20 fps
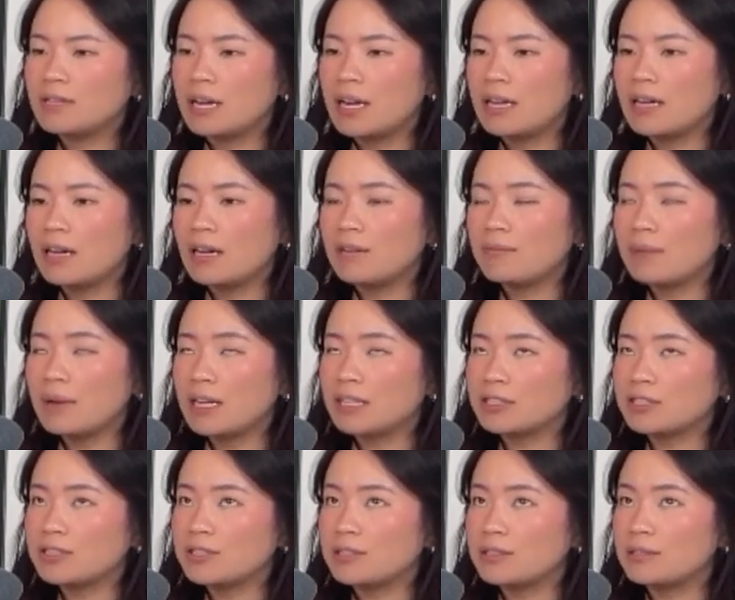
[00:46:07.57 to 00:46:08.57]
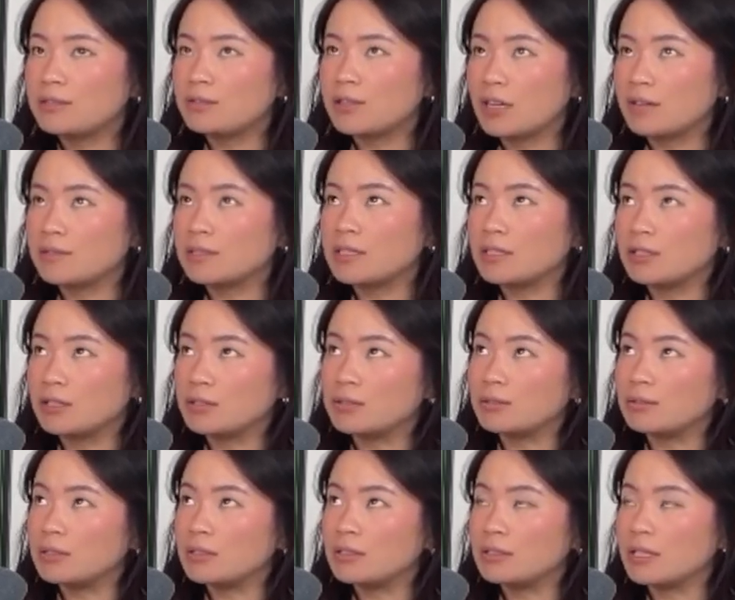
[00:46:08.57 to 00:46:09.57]
I have packages, travel's
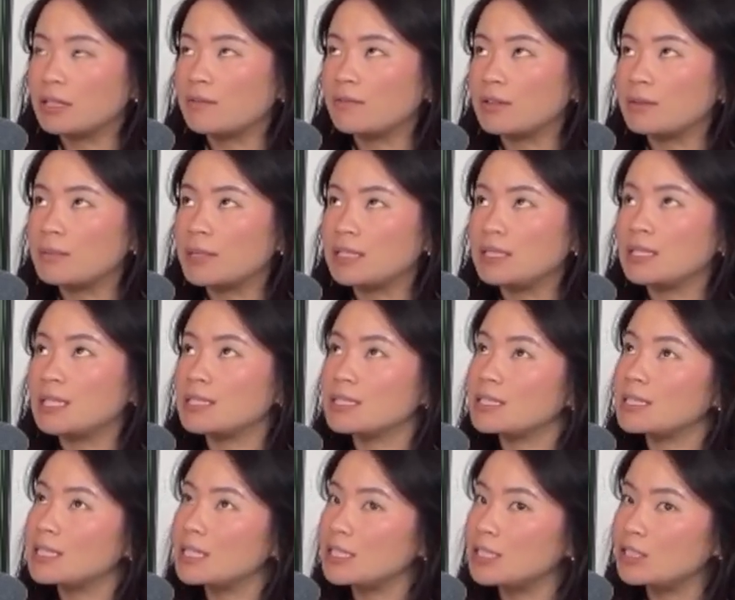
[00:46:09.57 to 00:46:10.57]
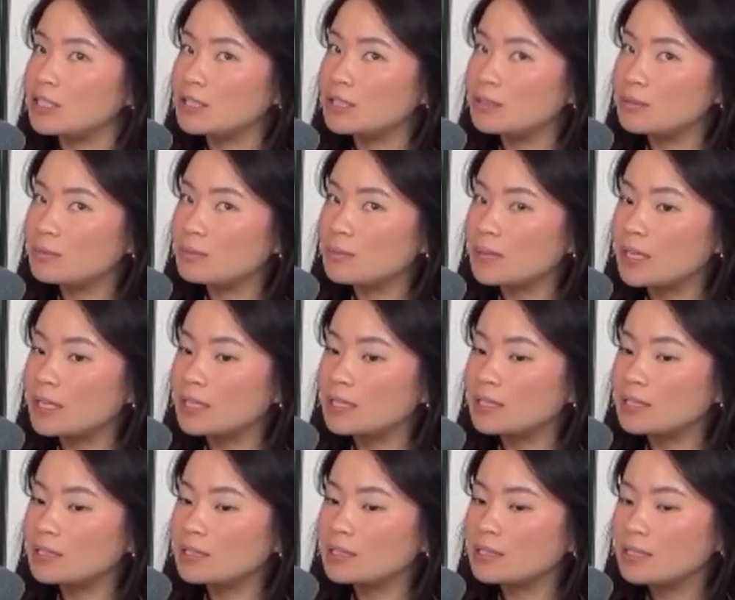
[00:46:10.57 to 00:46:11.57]
included, like for my destination
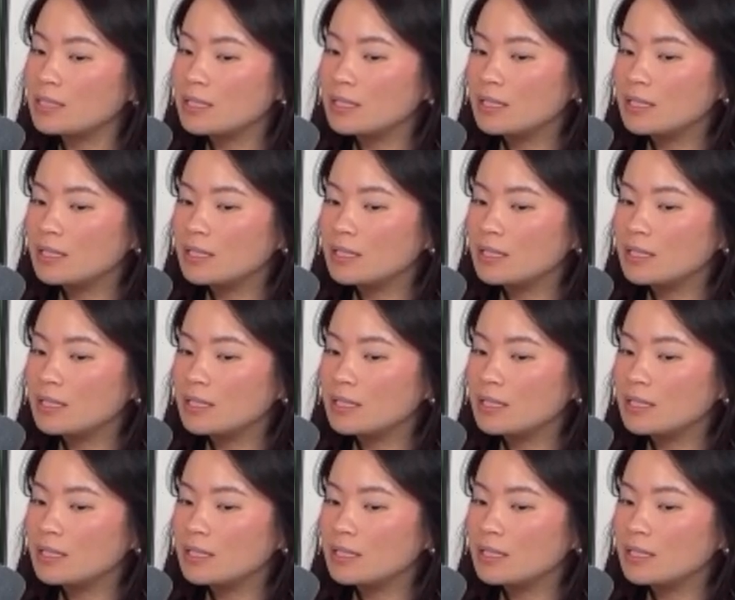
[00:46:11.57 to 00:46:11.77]
weddings.